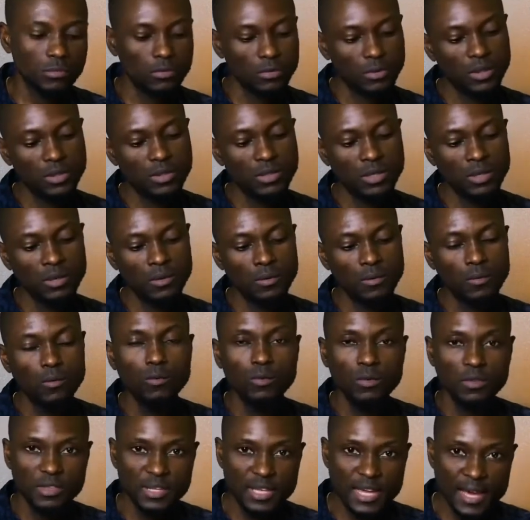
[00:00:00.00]
Just say,
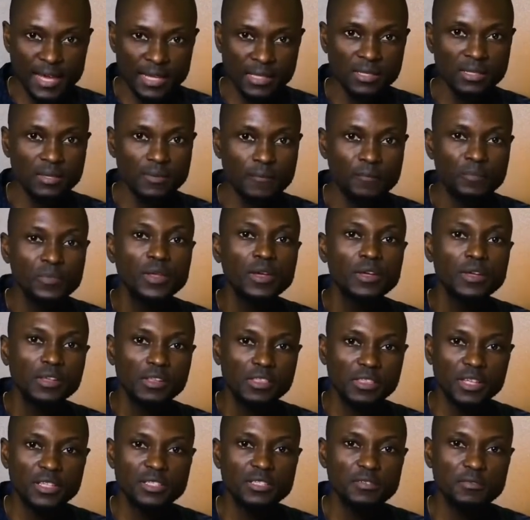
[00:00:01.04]
yes,
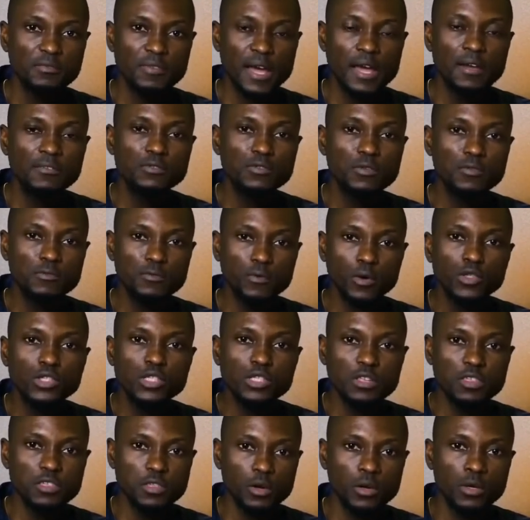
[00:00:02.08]
35 to 40
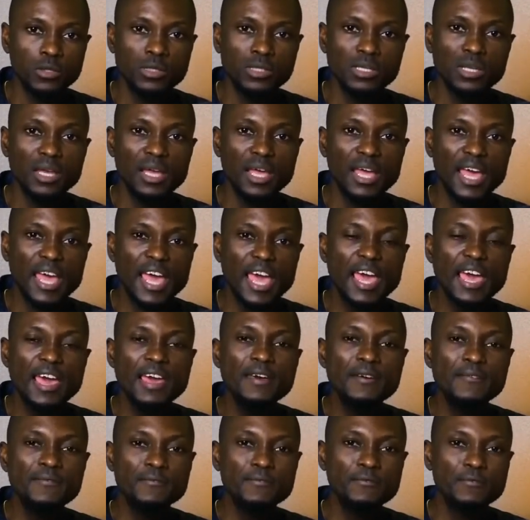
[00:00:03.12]
thoughts
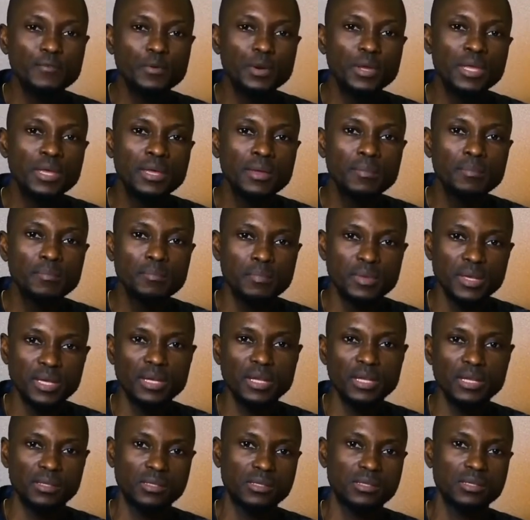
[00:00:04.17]
every
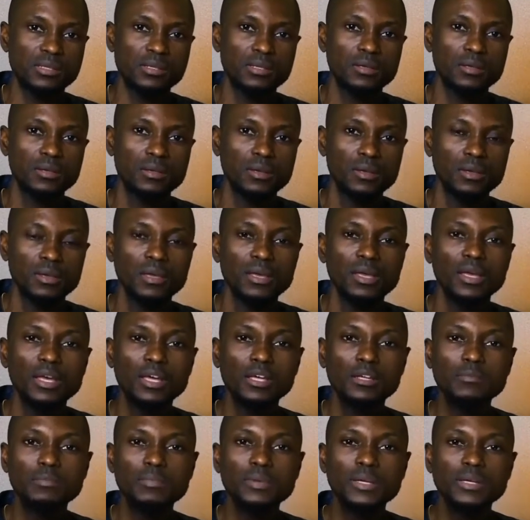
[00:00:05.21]
minute.
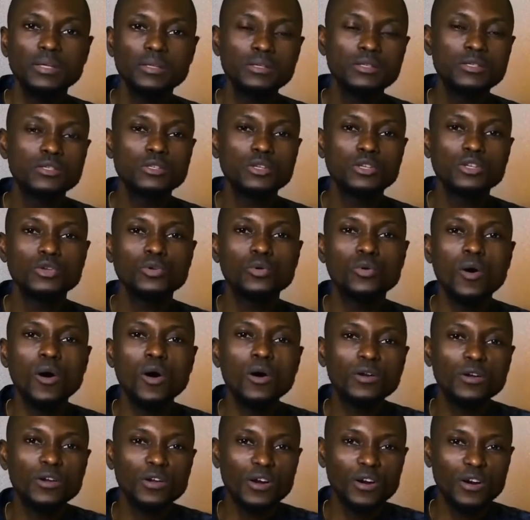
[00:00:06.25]
It means you
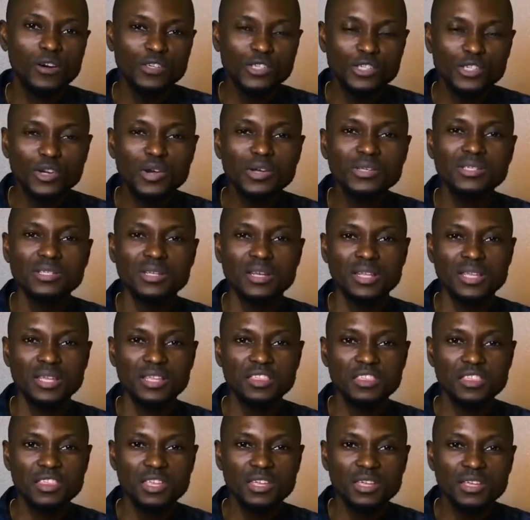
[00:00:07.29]
unconsciously
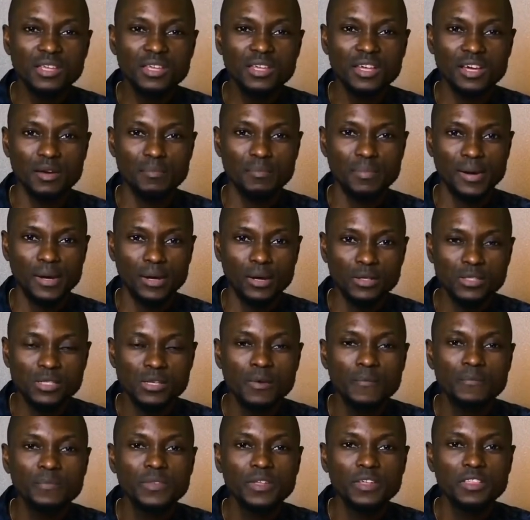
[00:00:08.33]
think about
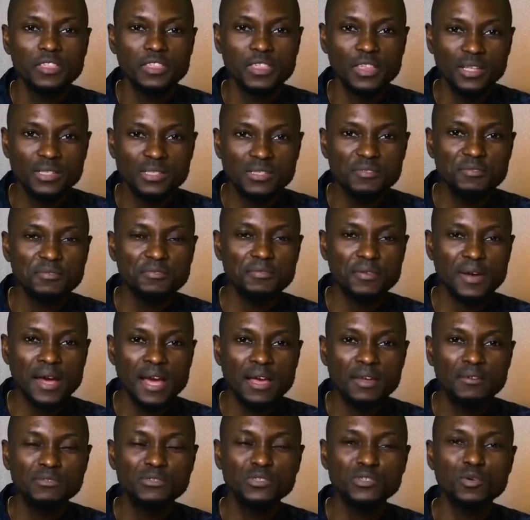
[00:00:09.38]

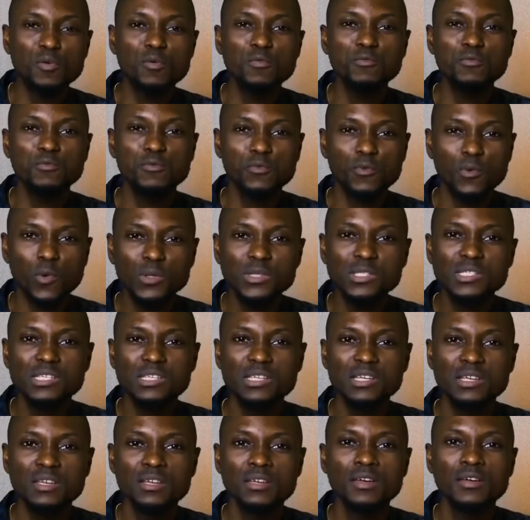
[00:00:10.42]
35 to
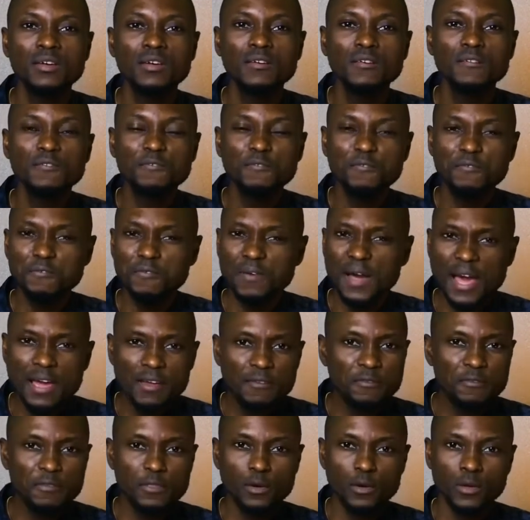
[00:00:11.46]

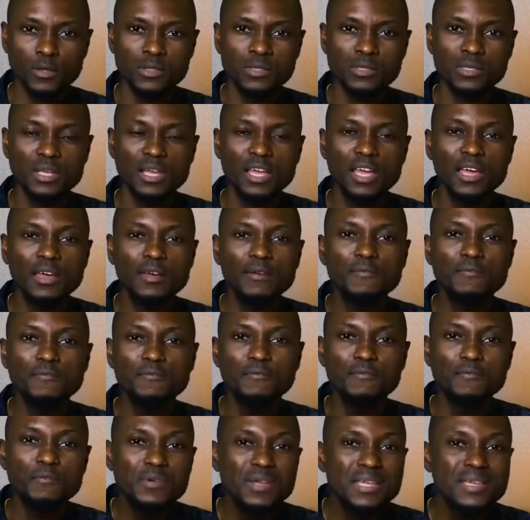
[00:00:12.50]
45 thoughts
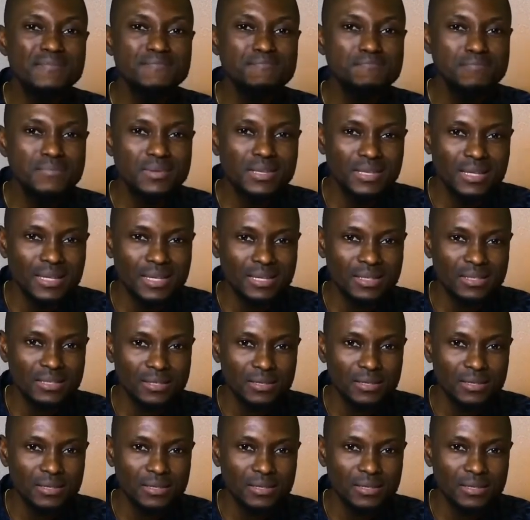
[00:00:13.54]
every minute.